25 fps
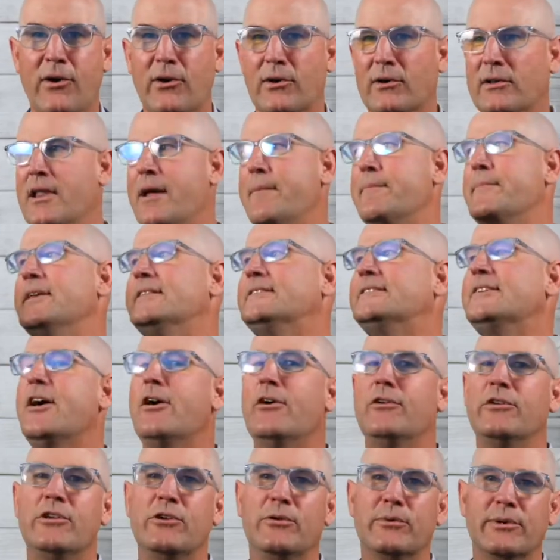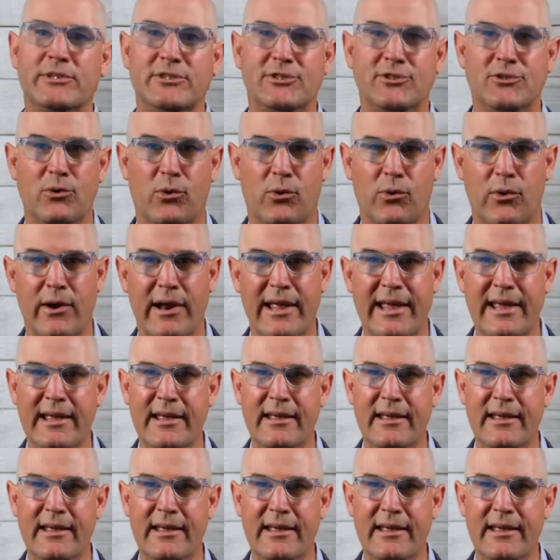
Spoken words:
or let me tell you a story.